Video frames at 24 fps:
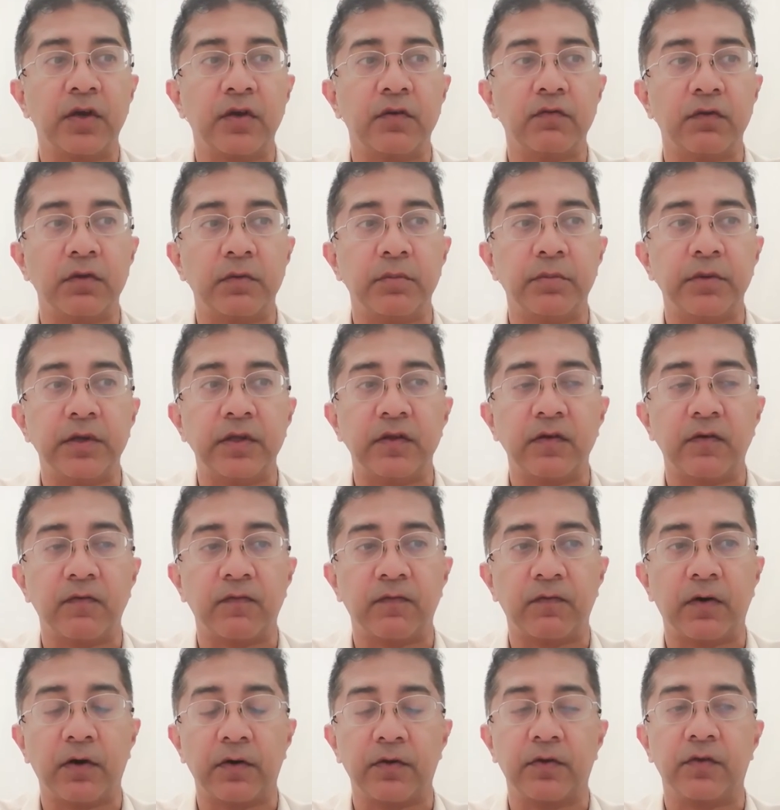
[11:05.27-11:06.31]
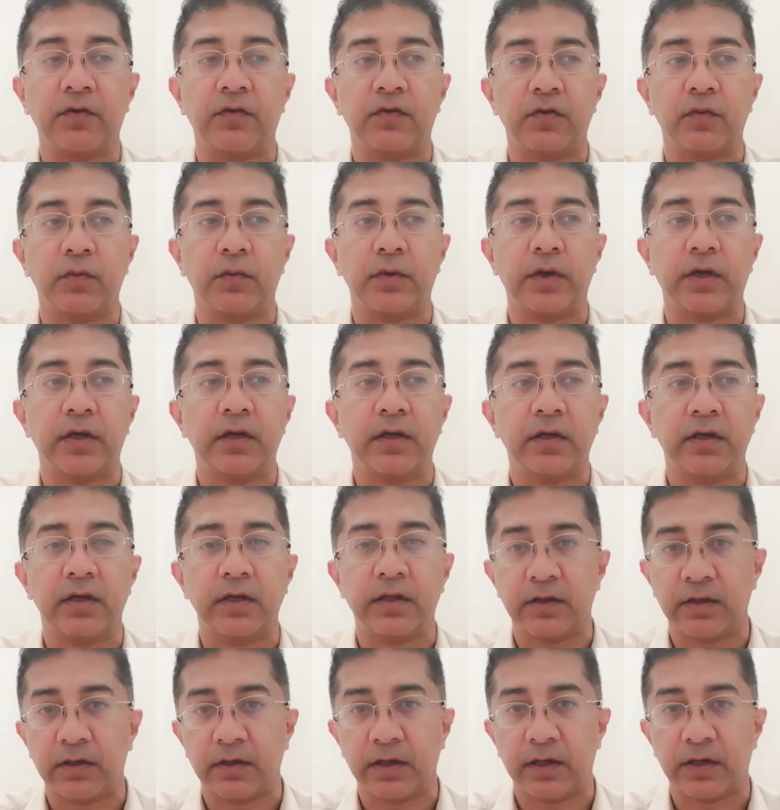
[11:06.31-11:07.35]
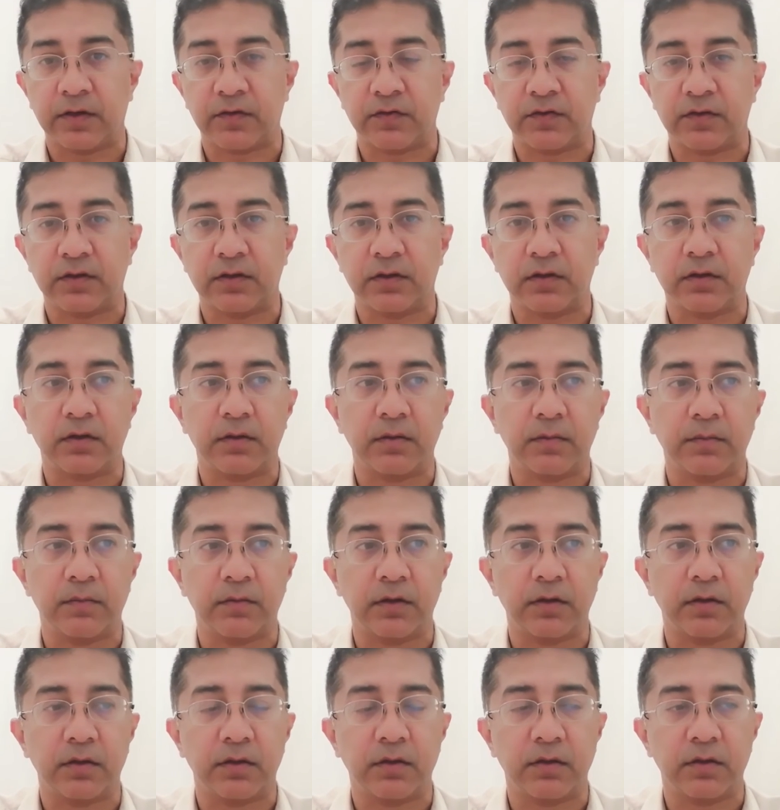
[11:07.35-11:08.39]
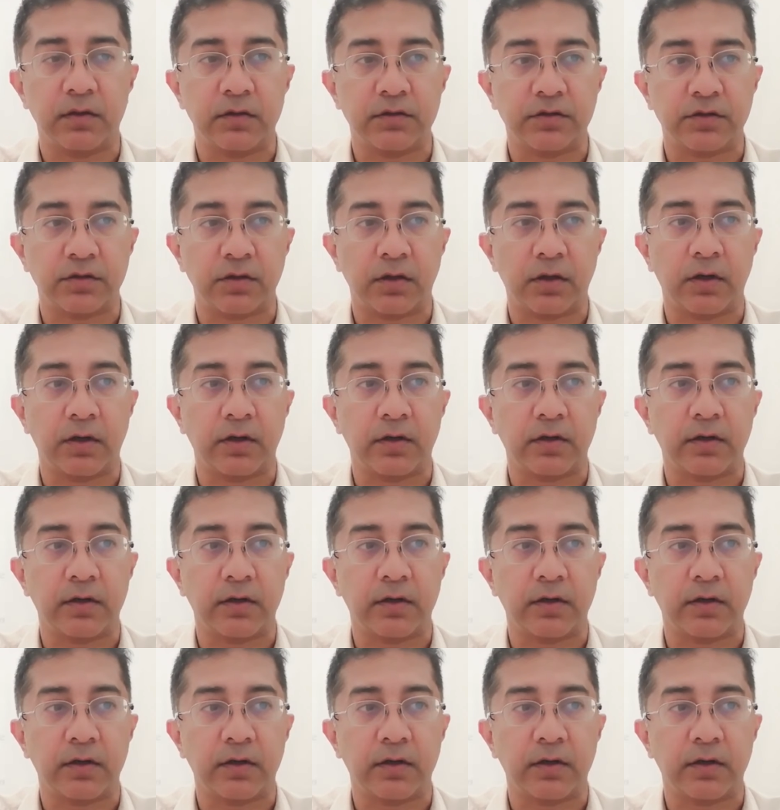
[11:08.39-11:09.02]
will be the farthest away in the next chart.